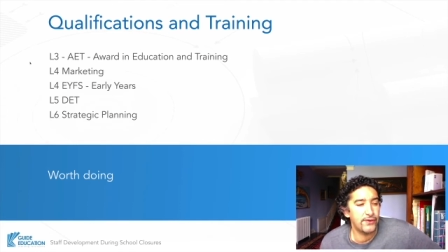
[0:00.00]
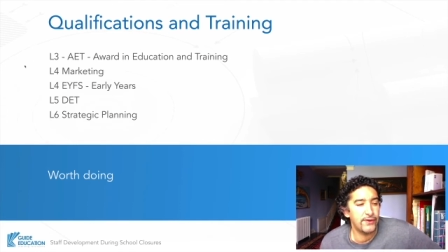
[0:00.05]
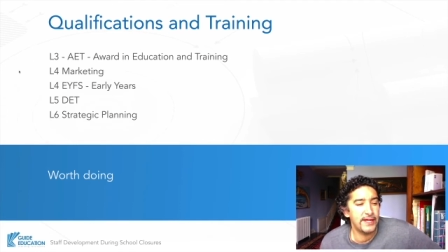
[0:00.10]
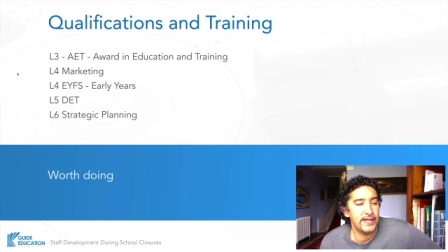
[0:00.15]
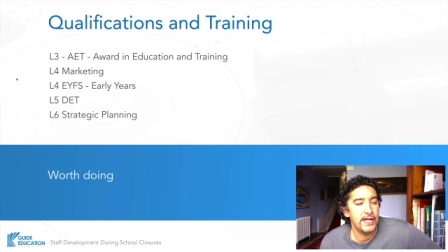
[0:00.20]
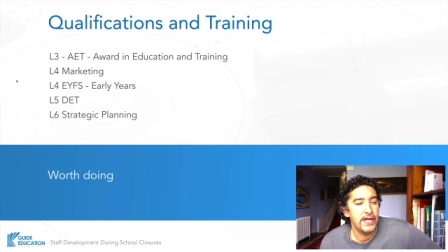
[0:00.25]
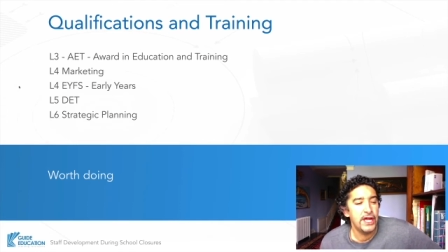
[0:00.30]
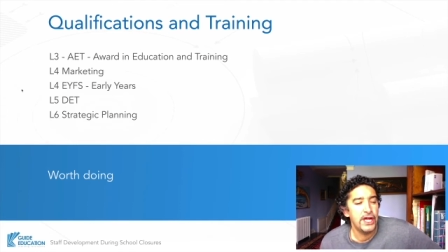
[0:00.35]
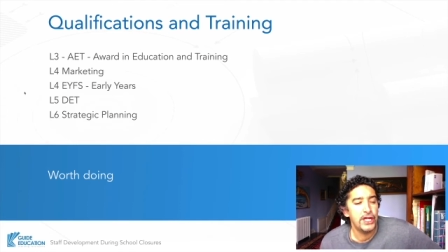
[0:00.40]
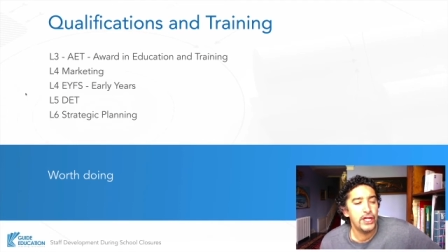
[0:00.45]

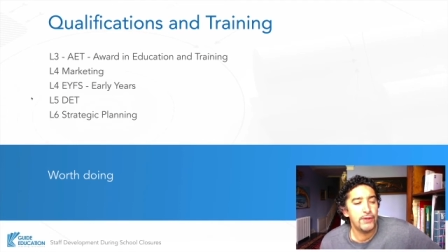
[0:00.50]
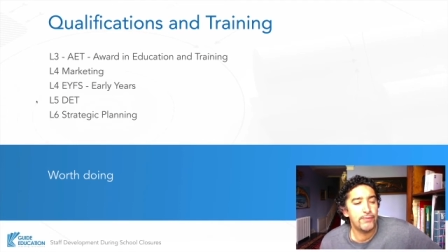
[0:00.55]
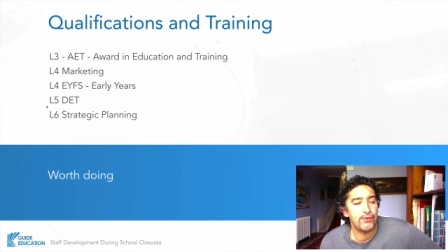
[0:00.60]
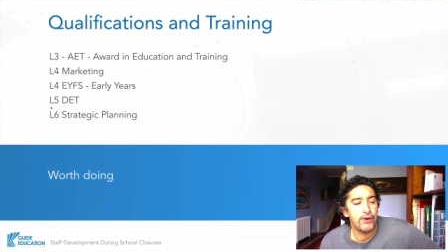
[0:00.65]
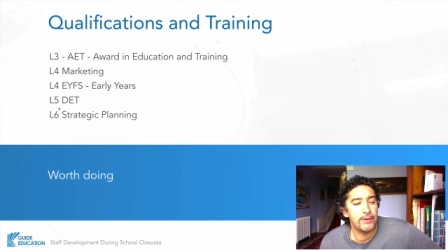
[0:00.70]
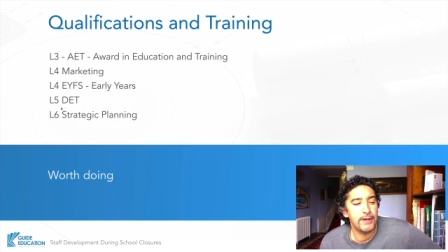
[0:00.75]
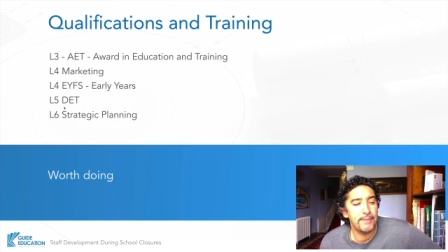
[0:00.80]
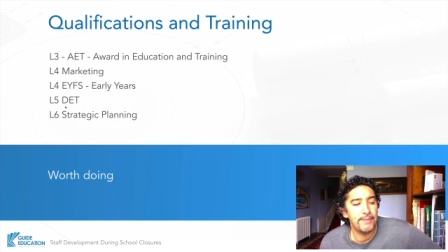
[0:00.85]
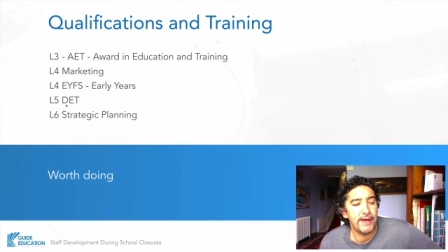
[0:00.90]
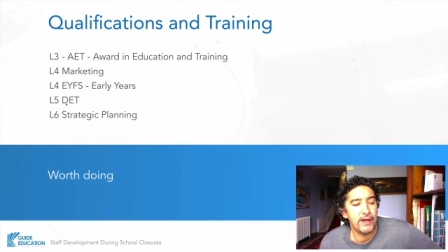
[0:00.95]
you're probably
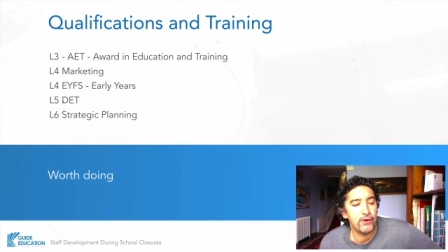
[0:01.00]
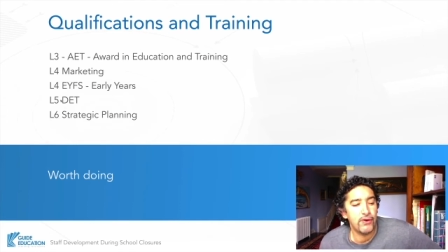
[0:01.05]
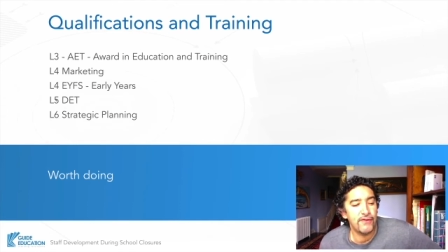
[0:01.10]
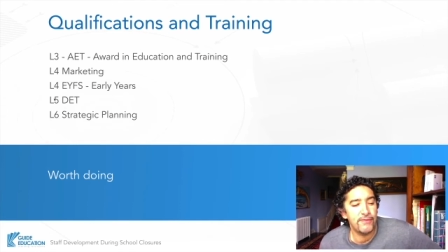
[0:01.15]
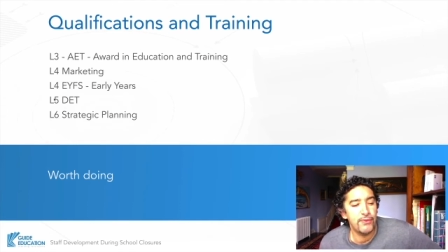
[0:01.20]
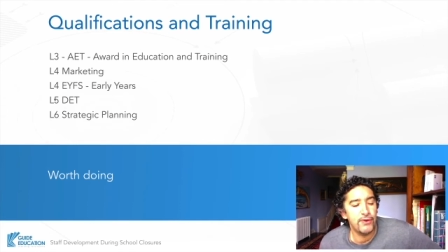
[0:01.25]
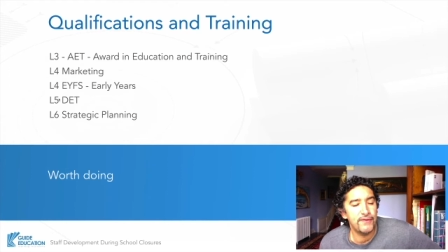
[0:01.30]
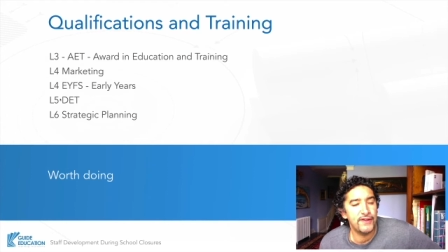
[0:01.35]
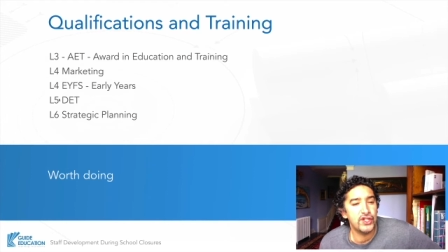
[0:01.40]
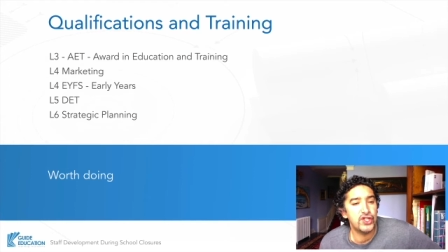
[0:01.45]
better off
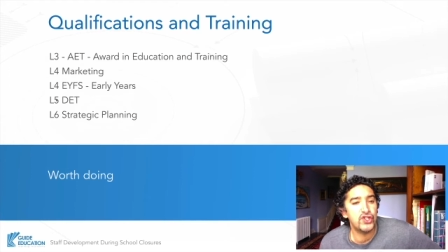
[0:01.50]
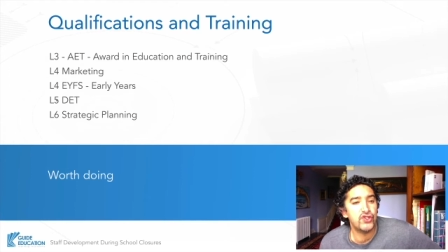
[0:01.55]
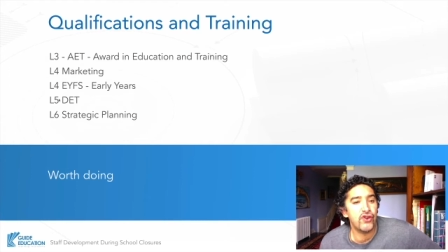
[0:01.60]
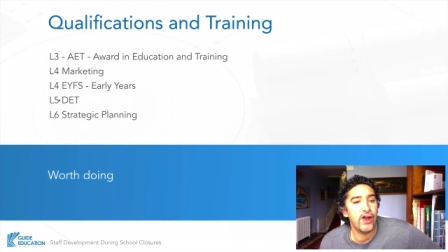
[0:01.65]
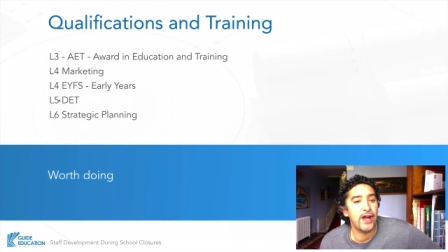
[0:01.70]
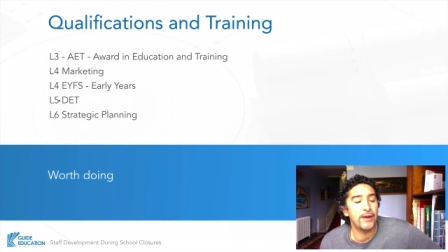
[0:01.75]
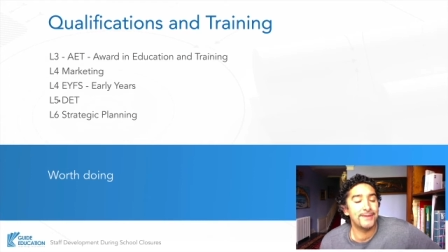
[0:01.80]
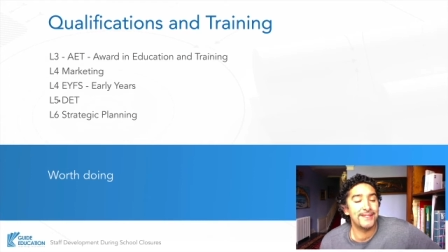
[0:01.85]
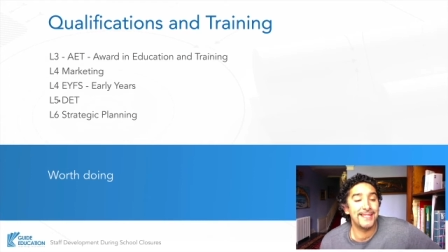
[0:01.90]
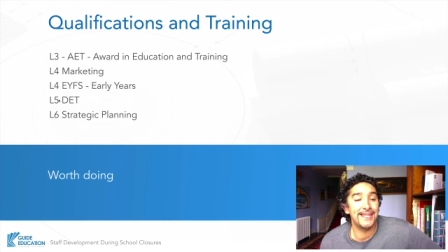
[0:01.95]
moving straight
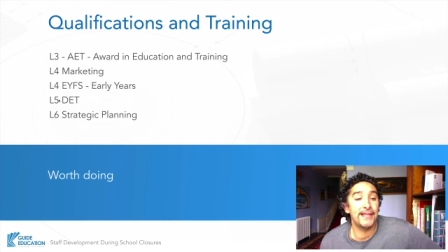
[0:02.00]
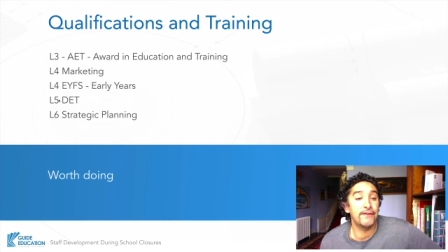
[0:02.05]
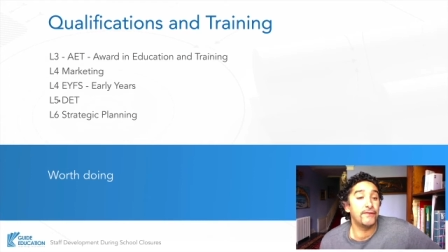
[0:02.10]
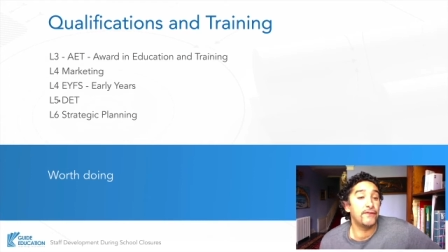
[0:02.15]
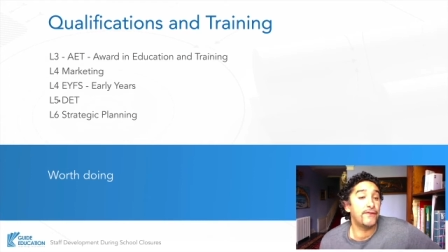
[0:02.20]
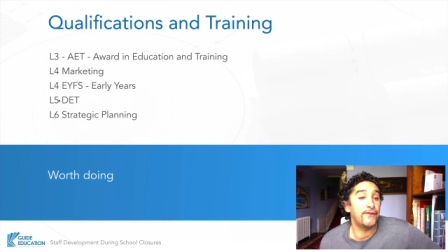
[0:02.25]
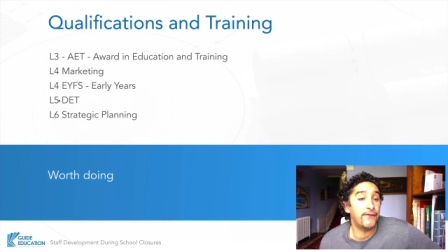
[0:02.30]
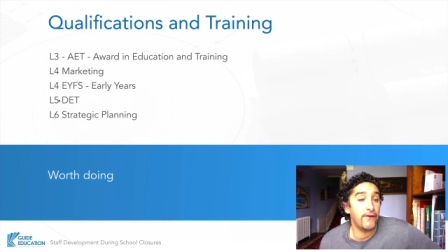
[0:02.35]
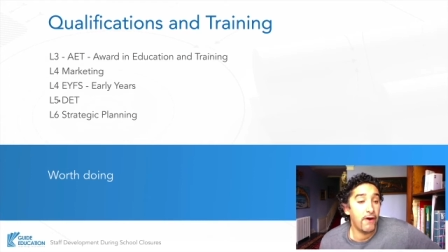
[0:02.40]
up to the level 5.